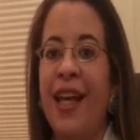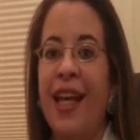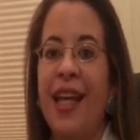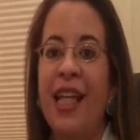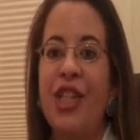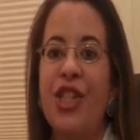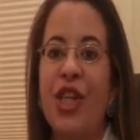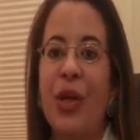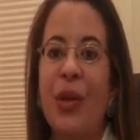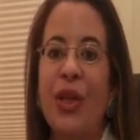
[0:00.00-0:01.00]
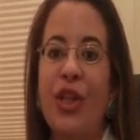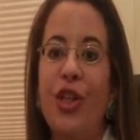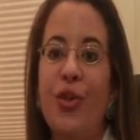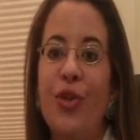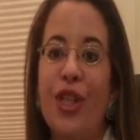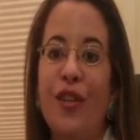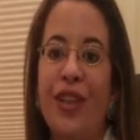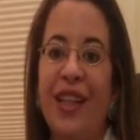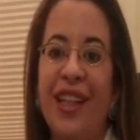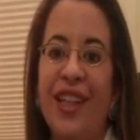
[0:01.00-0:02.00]
and so the use of
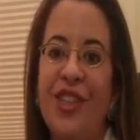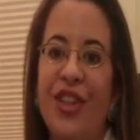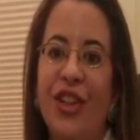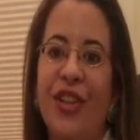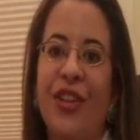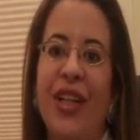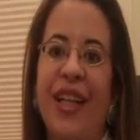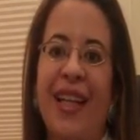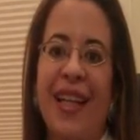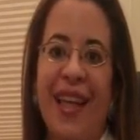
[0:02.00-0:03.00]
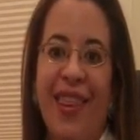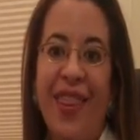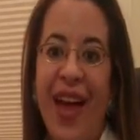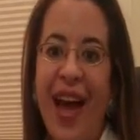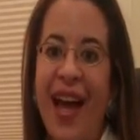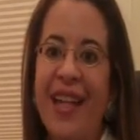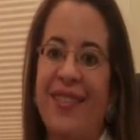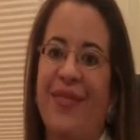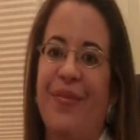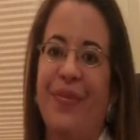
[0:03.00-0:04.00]
an intern in that
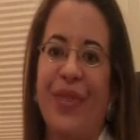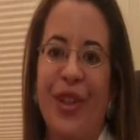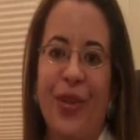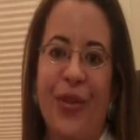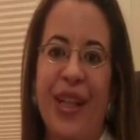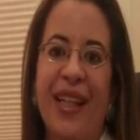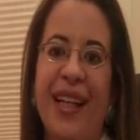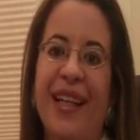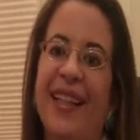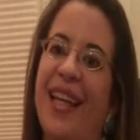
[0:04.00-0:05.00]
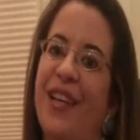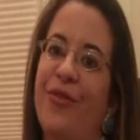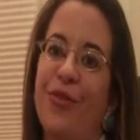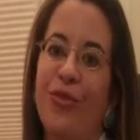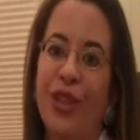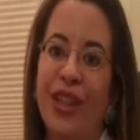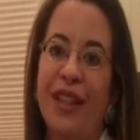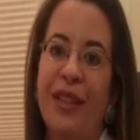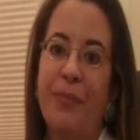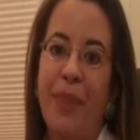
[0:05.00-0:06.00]
arena can
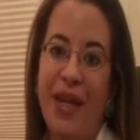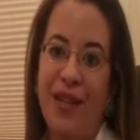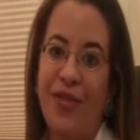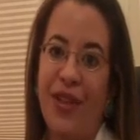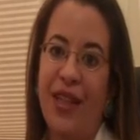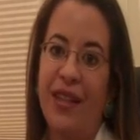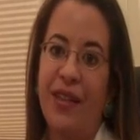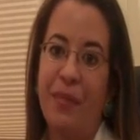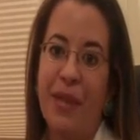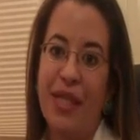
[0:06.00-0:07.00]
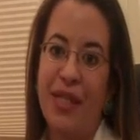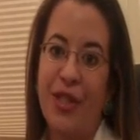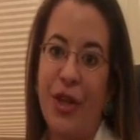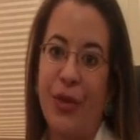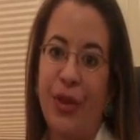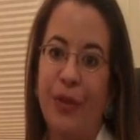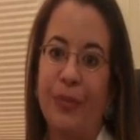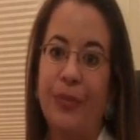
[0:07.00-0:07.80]
really benefit the business owner.